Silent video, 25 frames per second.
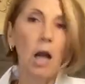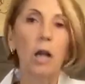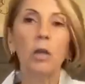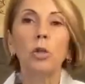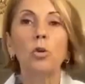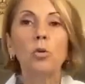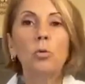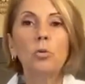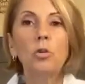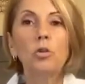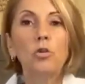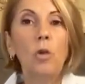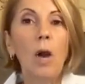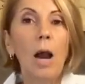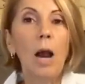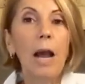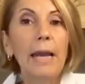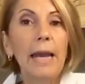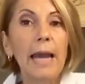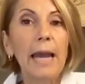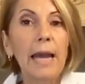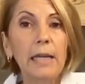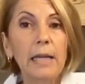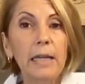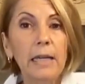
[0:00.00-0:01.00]
You could try
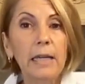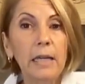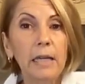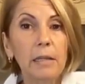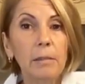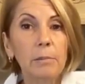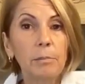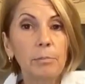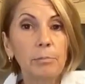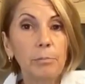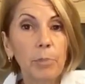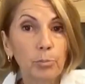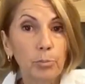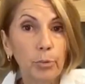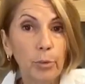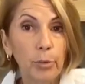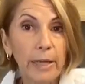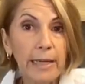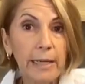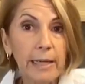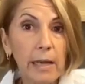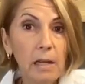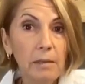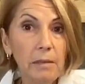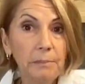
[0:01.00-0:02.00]
adding in
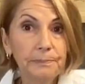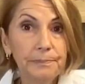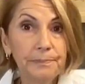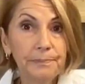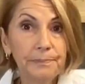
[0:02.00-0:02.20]
paprika.